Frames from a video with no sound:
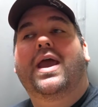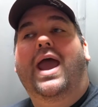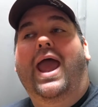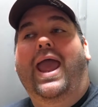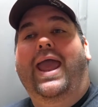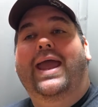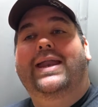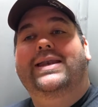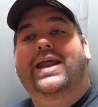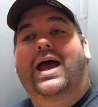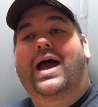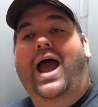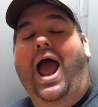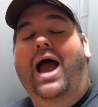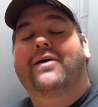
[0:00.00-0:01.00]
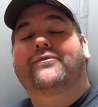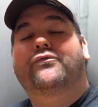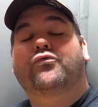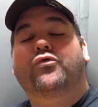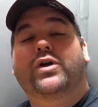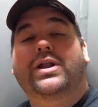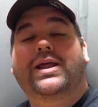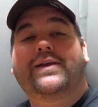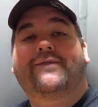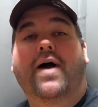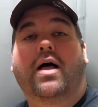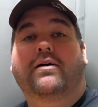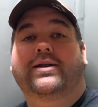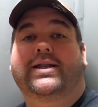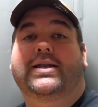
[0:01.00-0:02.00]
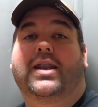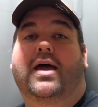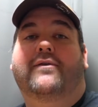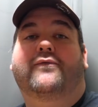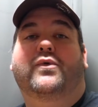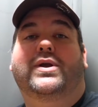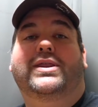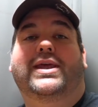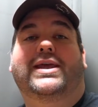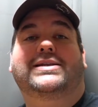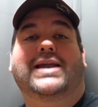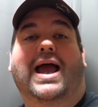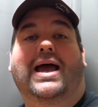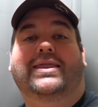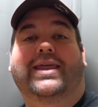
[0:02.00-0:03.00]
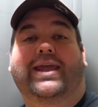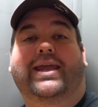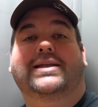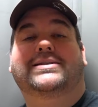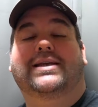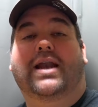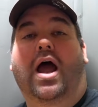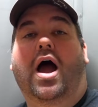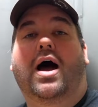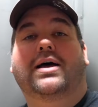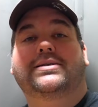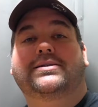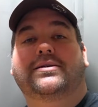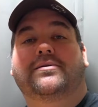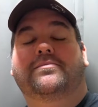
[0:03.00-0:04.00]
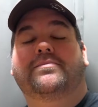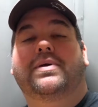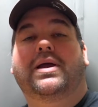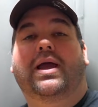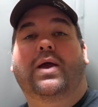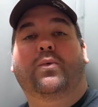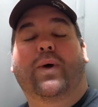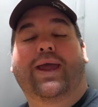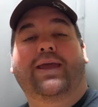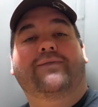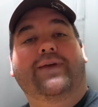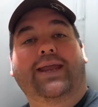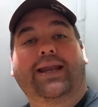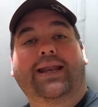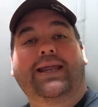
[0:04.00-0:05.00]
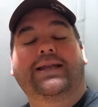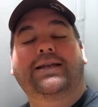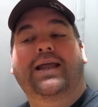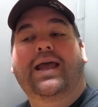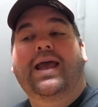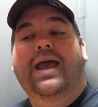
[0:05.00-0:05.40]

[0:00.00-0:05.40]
and I've really fallen in love with it. I think it's an awesome way of eating.